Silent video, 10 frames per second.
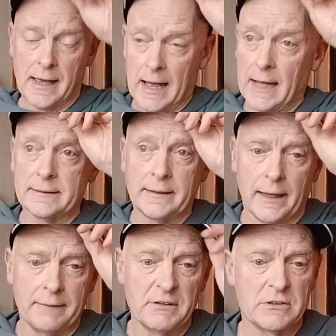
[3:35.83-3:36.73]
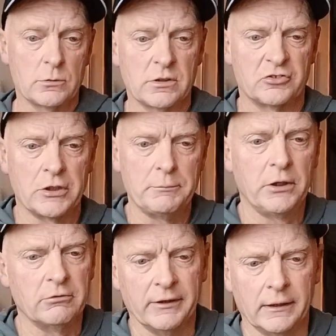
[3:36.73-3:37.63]
and this was a
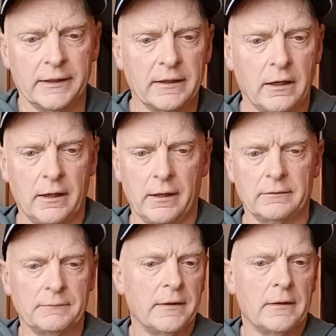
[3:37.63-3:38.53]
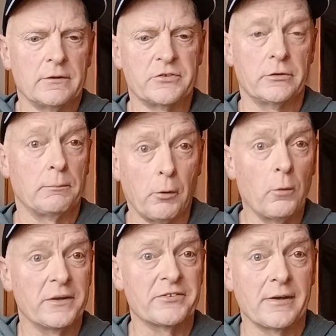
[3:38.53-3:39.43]
tribute really to the
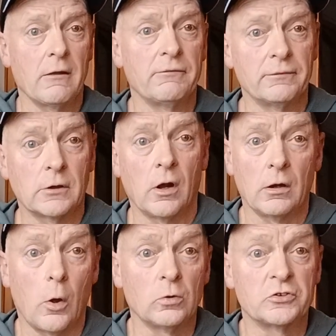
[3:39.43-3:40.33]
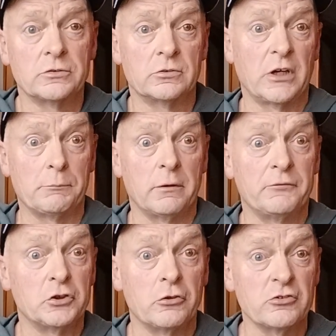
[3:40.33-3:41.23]
pub itself called Old Trip
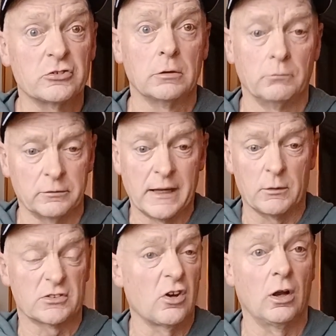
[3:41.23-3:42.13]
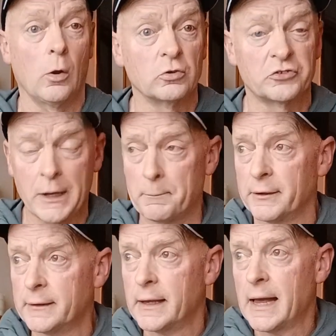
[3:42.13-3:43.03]
of Jerusalem, but now it's called Old Trip,
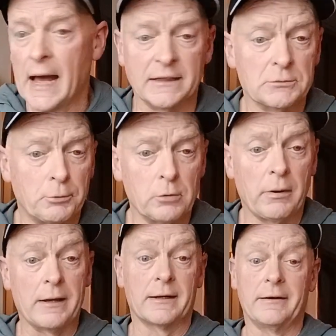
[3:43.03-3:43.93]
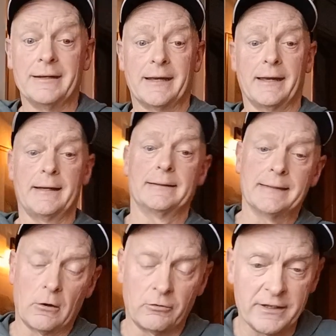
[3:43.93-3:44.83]
and it's brewed by Greene.
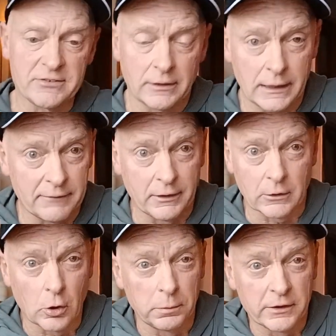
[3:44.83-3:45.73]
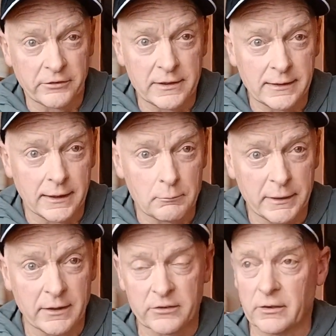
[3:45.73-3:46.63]
Now recently I've had a couple of Greene
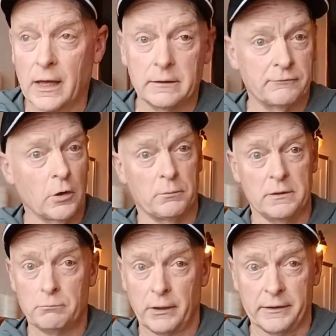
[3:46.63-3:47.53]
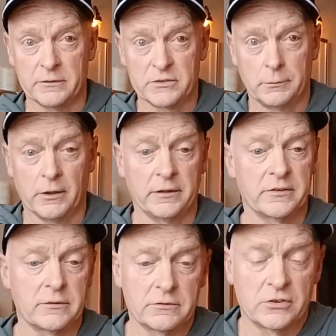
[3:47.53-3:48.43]
beers and they've not been brilliant, to be
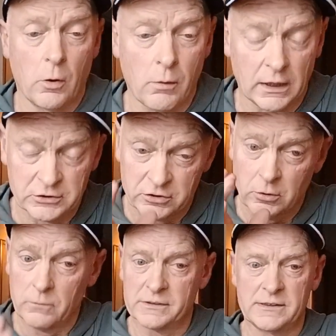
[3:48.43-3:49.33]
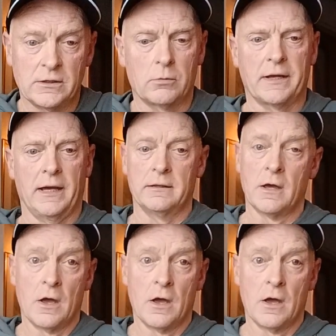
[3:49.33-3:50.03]
honest, so I just hope this is okay.